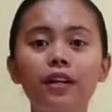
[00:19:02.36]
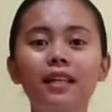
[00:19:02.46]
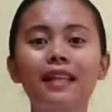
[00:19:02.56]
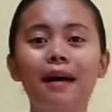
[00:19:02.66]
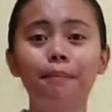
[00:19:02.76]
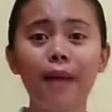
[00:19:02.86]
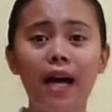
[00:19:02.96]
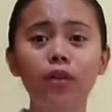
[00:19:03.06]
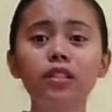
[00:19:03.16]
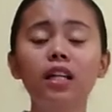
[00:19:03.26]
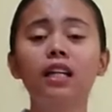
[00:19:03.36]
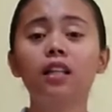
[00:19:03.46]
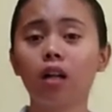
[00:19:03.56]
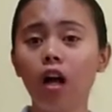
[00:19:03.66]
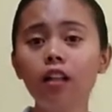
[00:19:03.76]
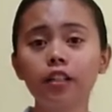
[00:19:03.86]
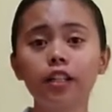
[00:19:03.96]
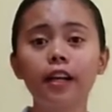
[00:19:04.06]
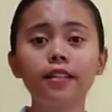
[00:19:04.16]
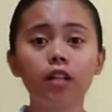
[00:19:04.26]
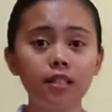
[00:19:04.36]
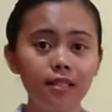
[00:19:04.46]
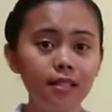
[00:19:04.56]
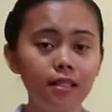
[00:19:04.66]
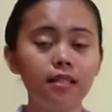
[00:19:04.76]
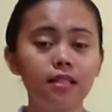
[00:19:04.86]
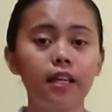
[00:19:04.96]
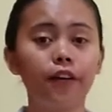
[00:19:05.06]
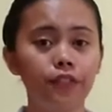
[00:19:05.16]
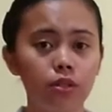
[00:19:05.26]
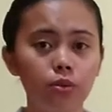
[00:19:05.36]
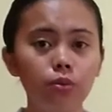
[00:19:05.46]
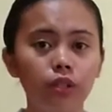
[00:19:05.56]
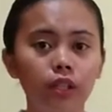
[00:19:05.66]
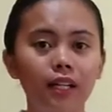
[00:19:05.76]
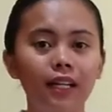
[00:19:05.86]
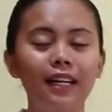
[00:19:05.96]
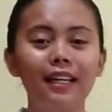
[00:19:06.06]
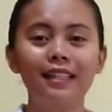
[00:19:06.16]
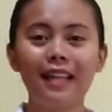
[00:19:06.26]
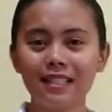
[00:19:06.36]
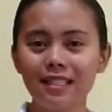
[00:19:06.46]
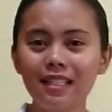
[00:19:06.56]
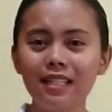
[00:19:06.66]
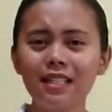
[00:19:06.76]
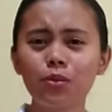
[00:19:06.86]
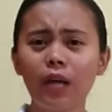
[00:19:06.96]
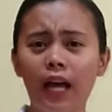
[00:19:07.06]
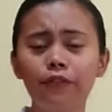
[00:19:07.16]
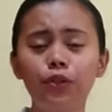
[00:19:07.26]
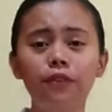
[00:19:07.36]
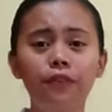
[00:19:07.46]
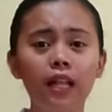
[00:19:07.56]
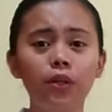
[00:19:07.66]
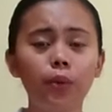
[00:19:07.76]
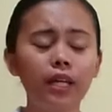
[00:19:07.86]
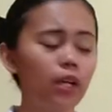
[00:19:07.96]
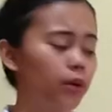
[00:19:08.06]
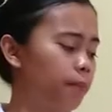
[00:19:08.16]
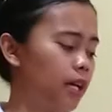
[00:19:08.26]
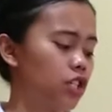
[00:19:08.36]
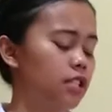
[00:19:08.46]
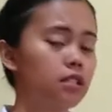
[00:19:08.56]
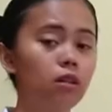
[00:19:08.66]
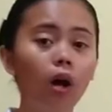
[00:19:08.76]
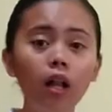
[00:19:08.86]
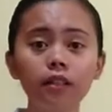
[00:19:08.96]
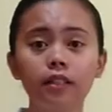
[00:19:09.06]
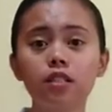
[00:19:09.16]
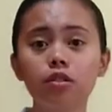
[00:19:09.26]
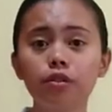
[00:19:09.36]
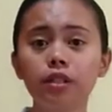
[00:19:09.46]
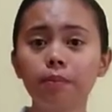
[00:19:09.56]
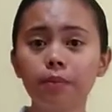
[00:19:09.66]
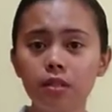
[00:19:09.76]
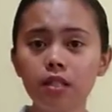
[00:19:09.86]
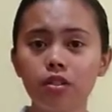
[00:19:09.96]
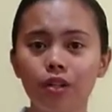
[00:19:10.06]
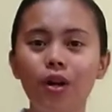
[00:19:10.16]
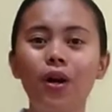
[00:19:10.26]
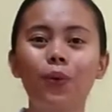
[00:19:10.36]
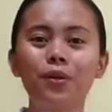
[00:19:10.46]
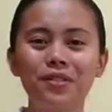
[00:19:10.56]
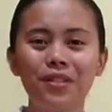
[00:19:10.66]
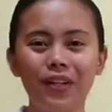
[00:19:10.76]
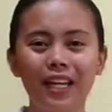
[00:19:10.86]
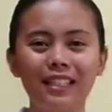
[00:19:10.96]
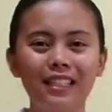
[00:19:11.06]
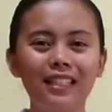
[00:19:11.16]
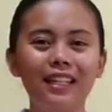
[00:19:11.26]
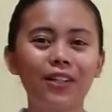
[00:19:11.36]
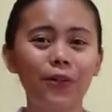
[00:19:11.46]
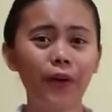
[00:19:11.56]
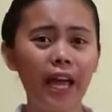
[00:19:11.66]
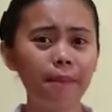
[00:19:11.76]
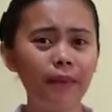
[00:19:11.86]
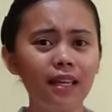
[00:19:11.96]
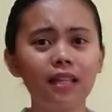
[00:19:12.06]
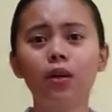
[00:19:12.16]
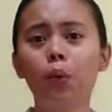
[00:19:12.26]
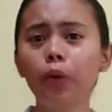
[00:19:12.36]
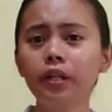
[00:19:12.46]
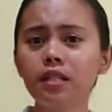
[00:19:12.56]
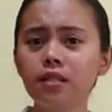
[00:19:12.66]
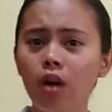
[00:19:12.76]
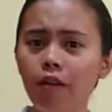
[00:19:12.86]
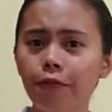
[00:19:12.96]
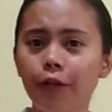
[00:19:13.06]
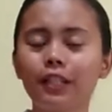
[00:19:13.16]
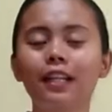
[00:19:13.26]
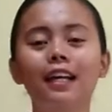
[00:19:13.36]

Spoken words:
the amount, the color, and consistency of the stool. Next thing is we have to evaluate our patient's tolerance during the procedure. Was there any cramping or discomfort?